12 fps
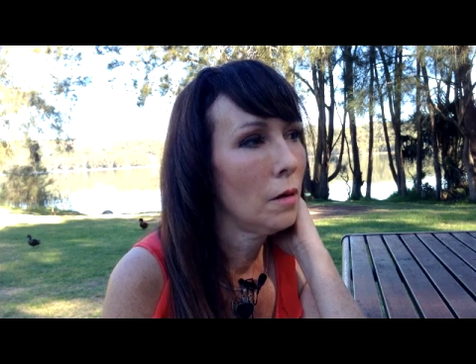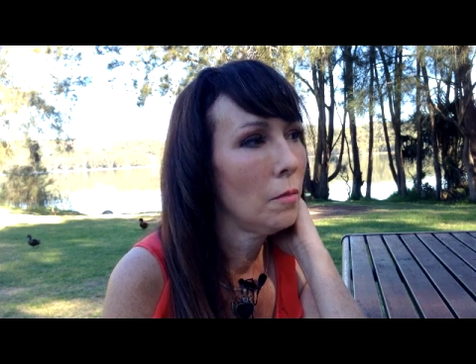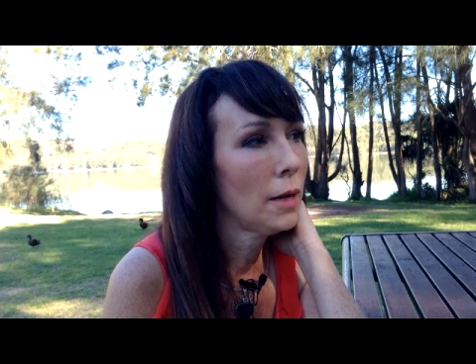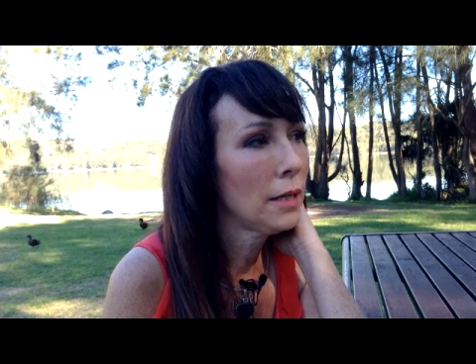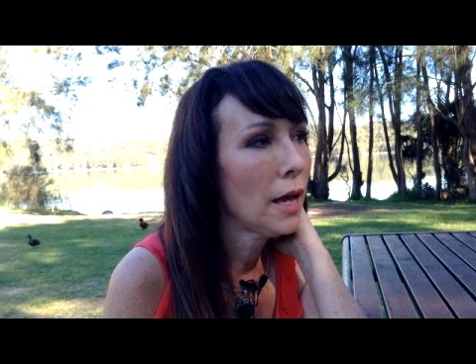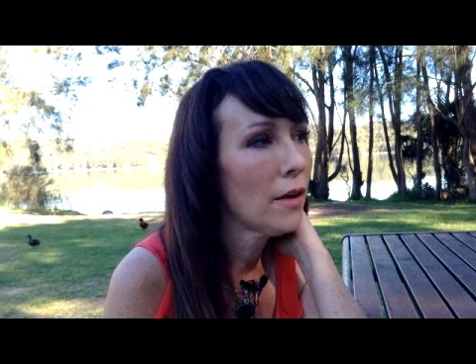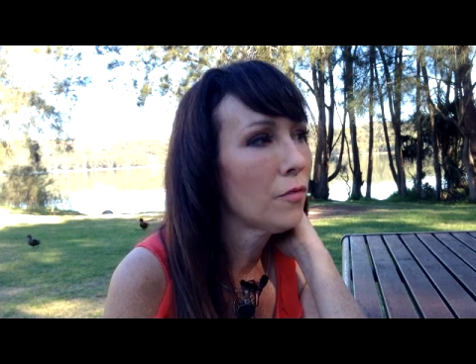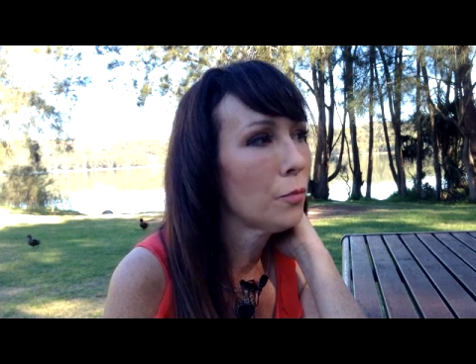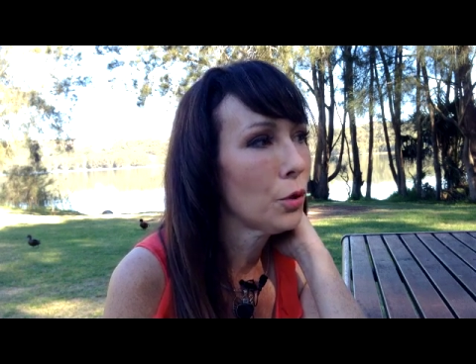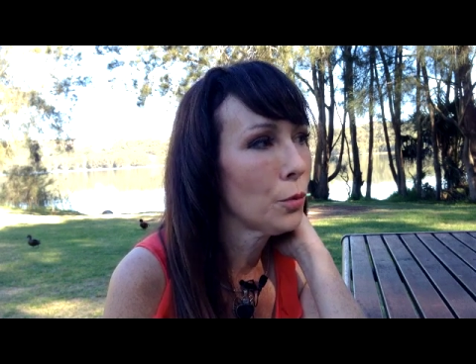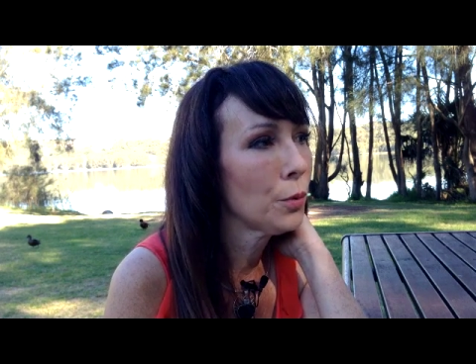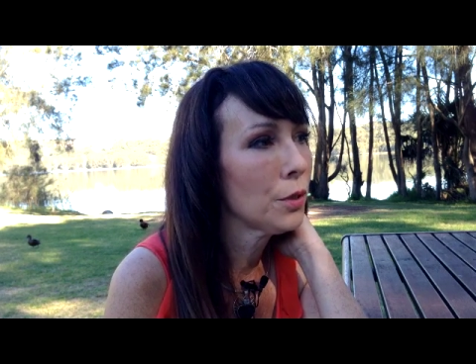My life
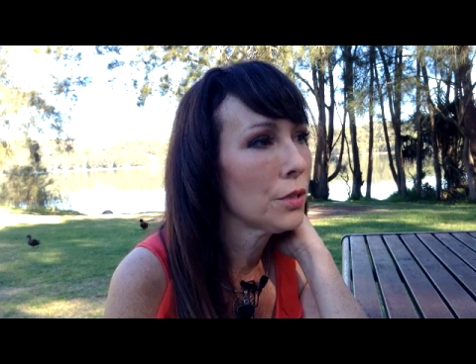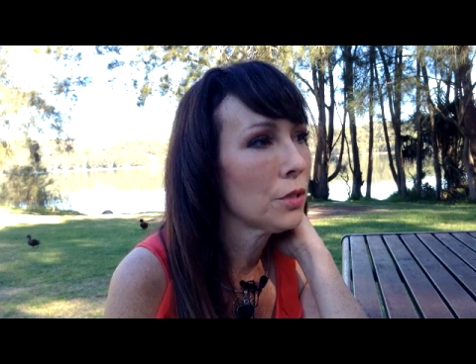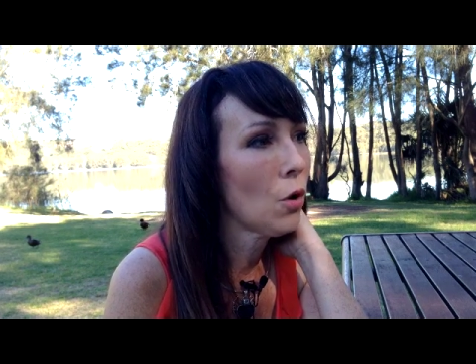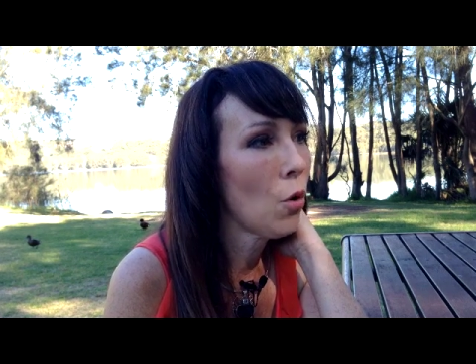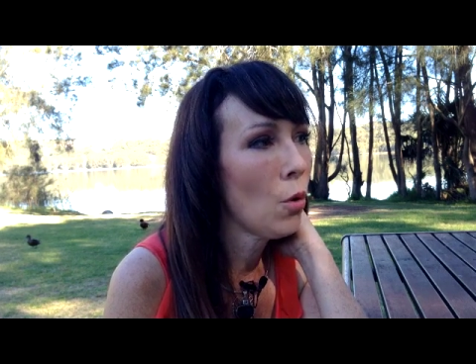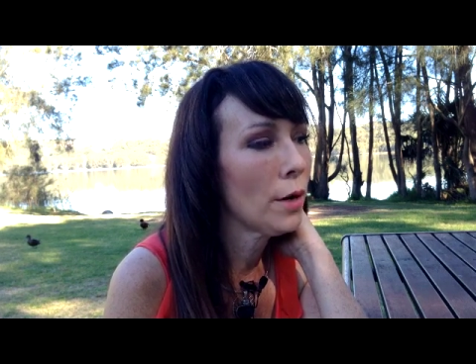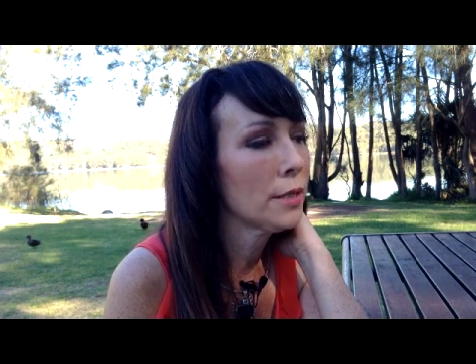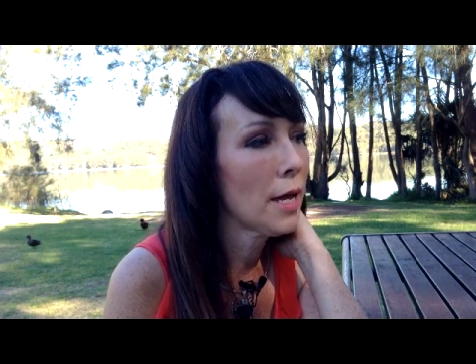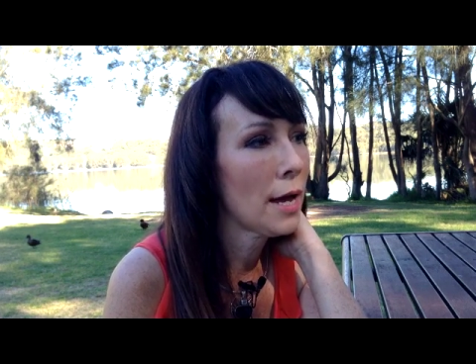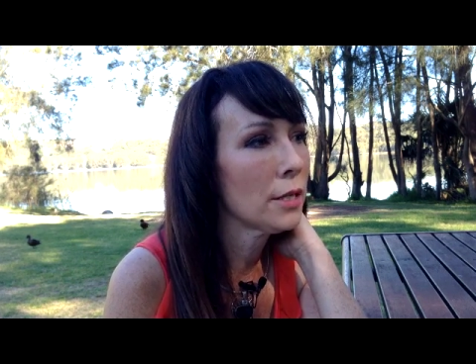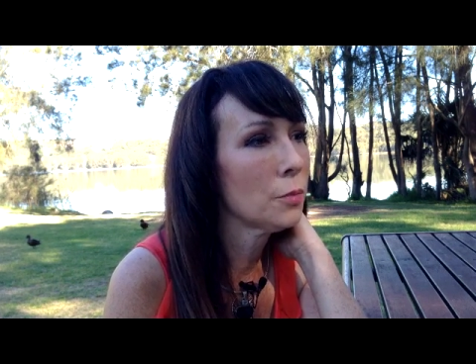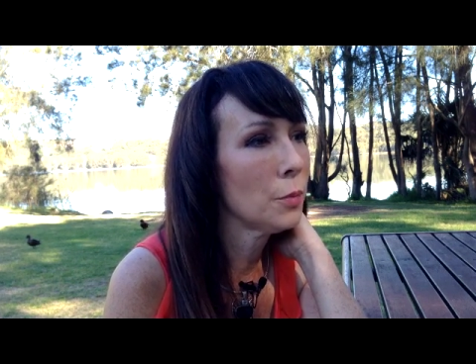purpose always
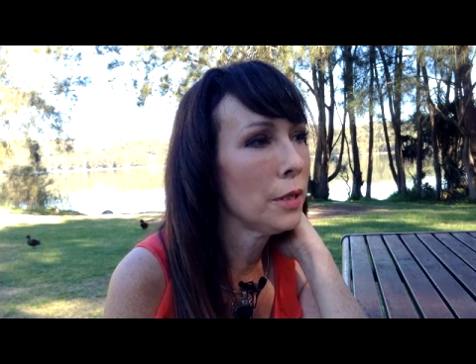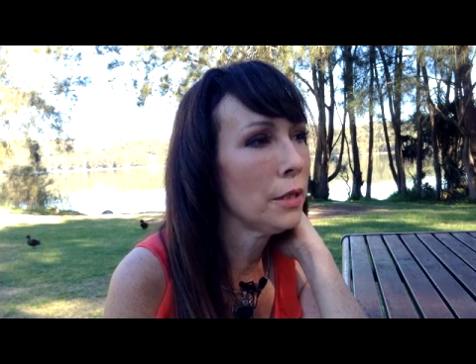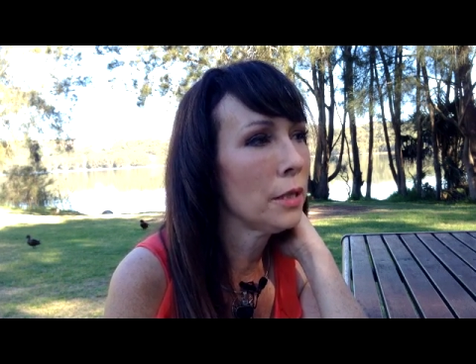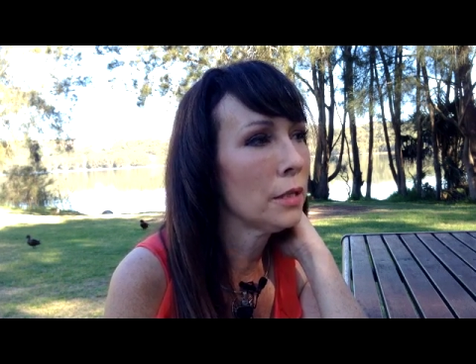has been